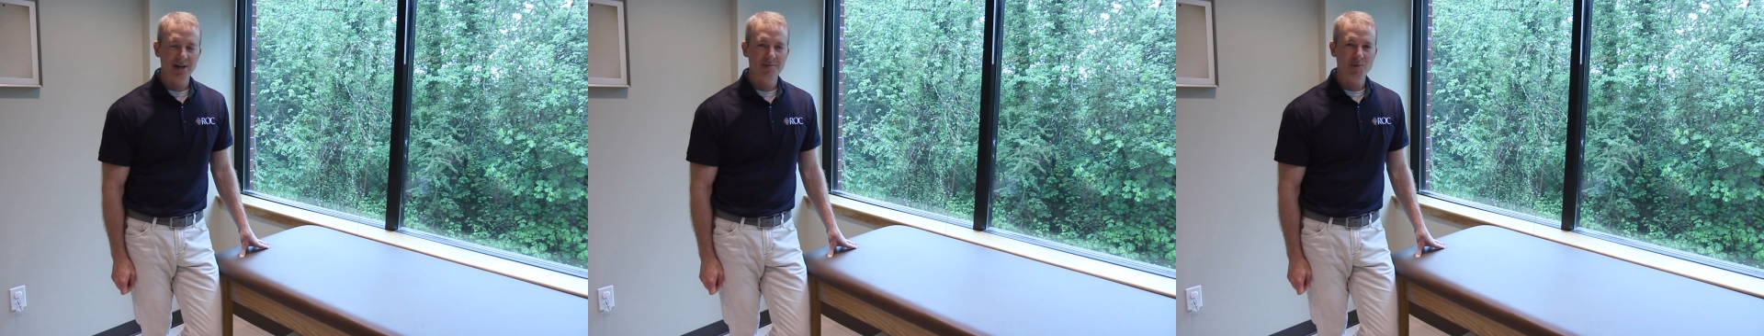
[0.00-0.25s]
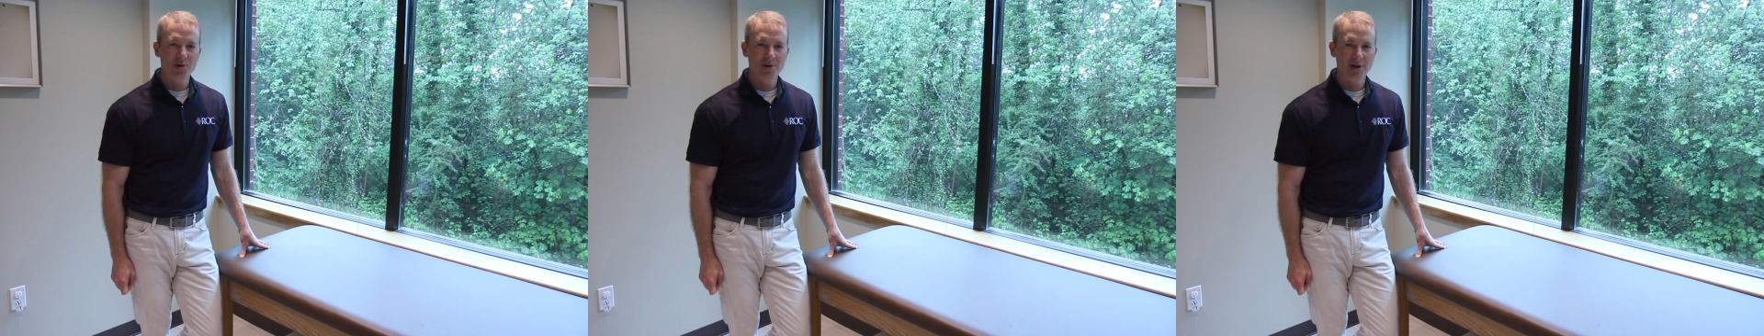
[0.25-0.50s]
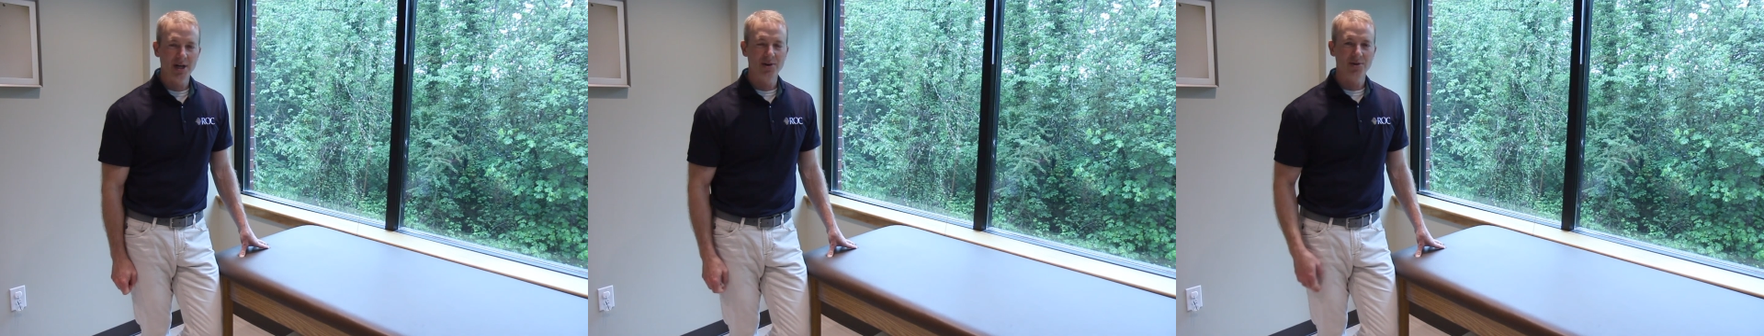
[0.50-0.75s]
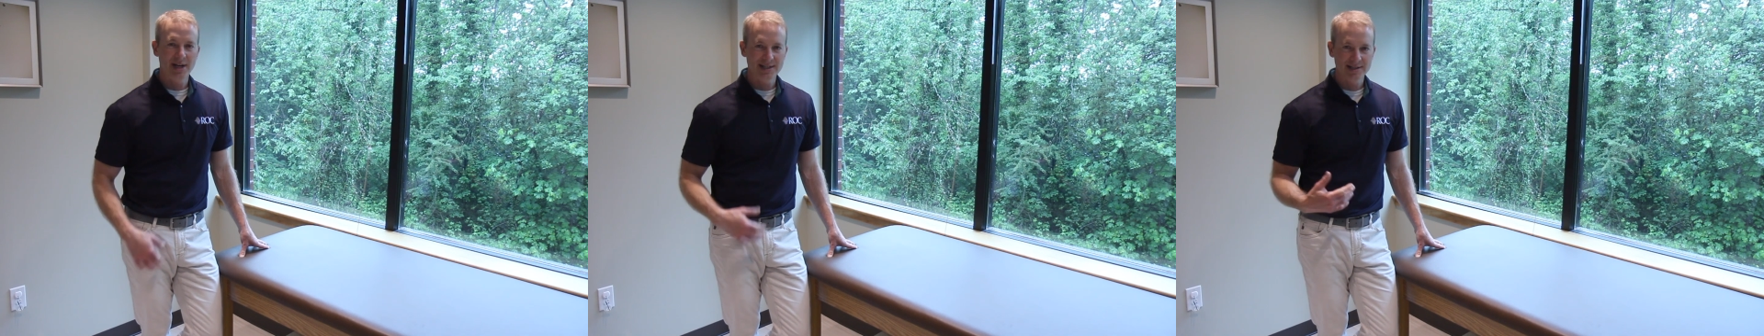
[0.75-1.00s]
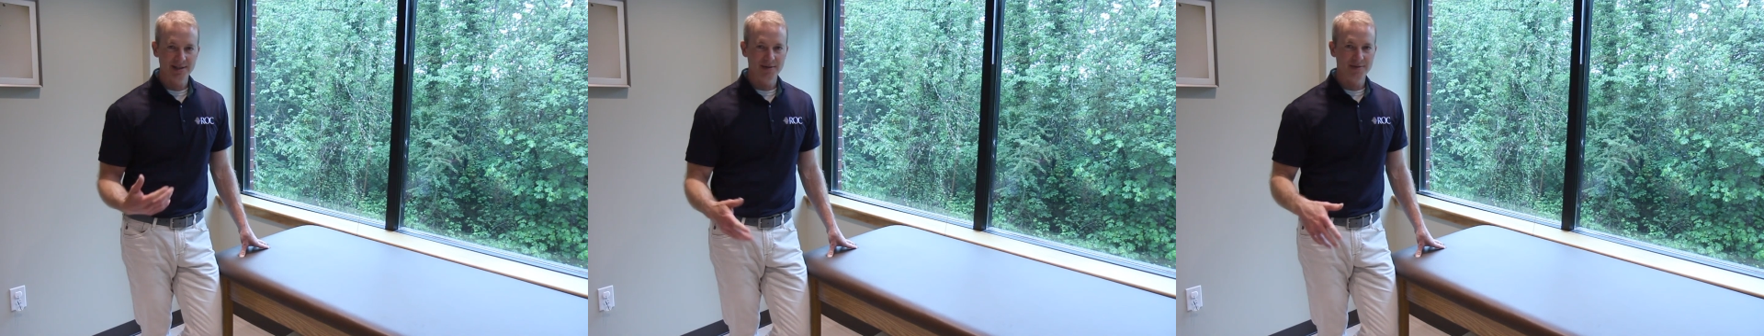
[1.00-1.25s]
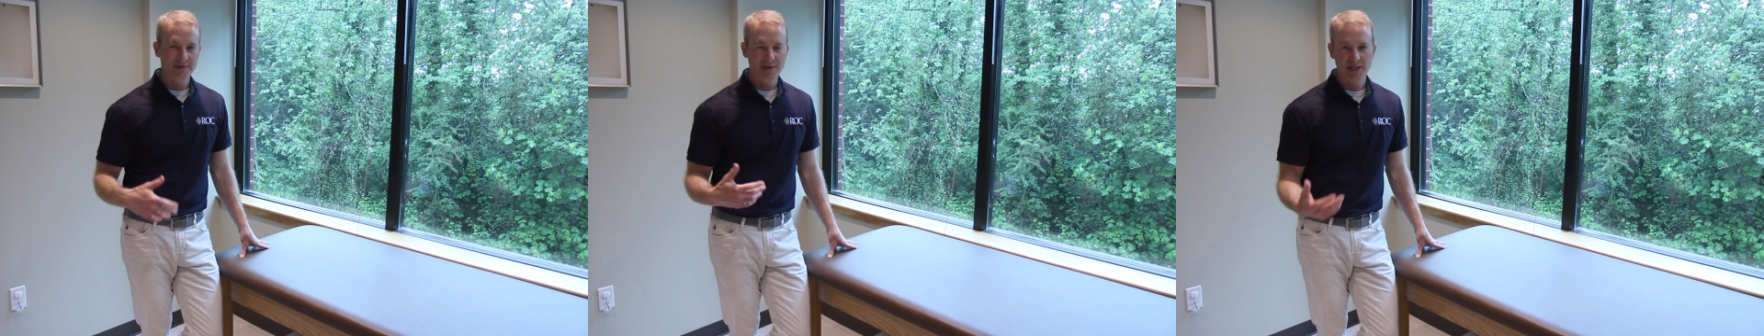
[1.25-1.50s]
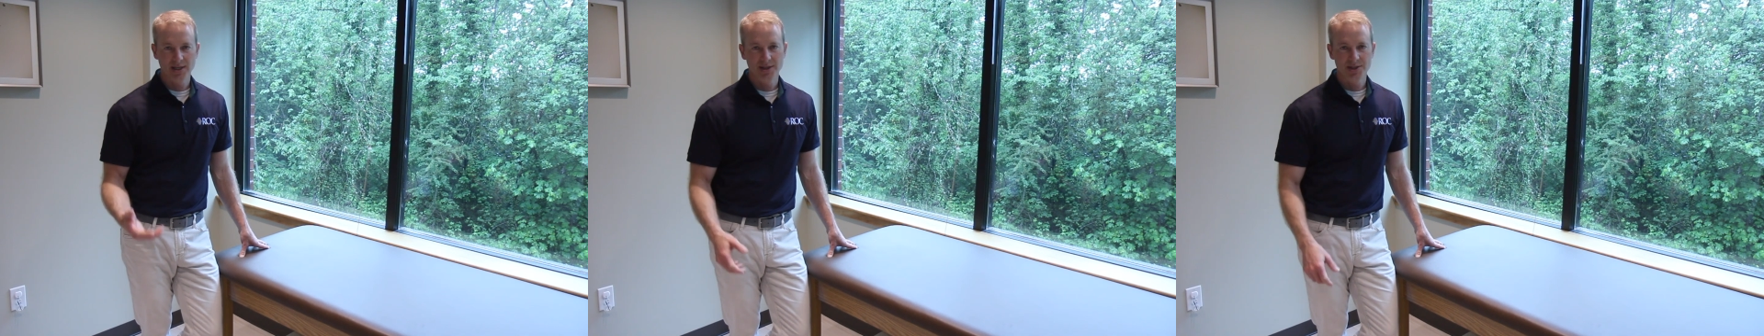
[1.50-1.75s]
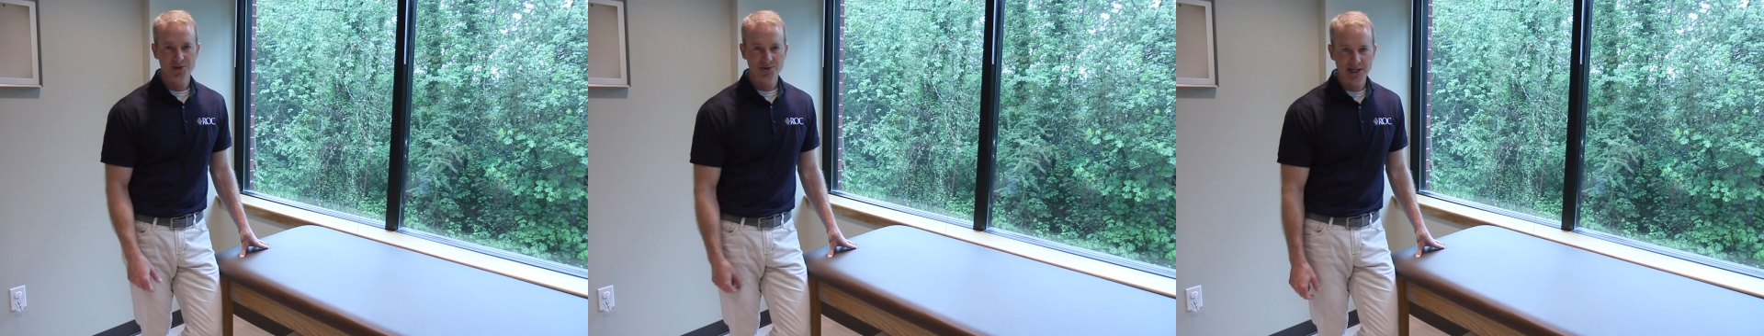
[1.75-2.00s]
a more aggressive
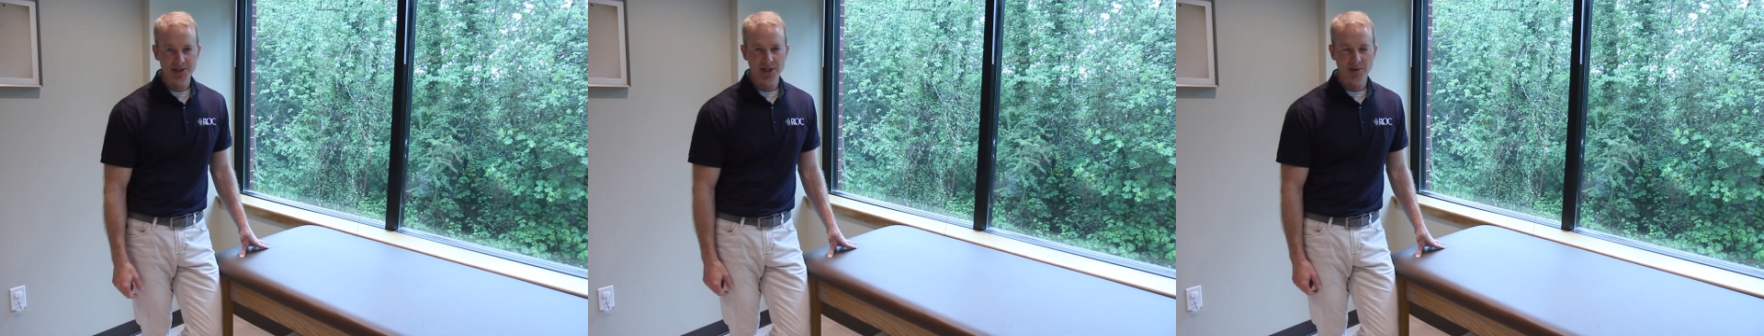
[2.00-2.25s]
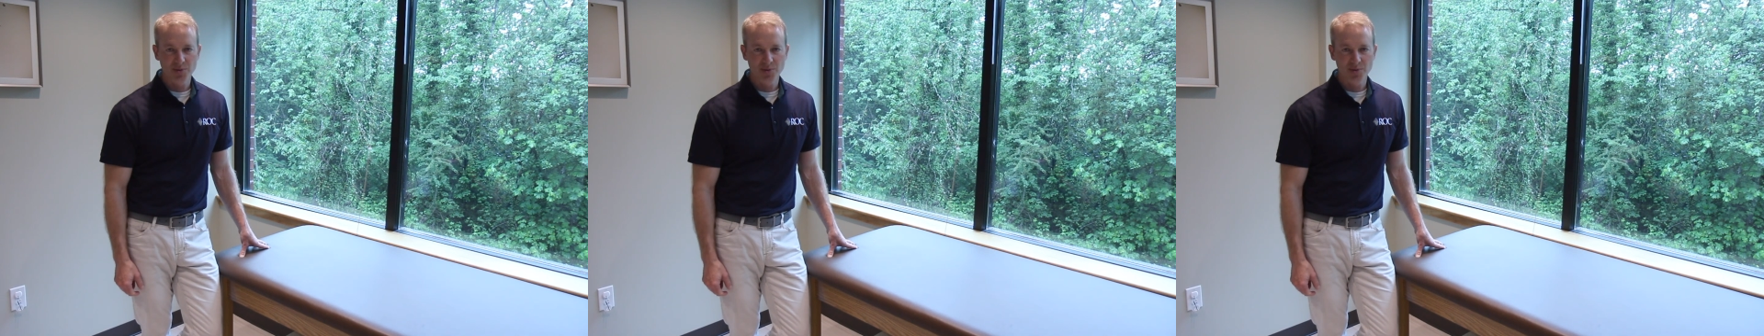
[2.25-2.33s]
stretching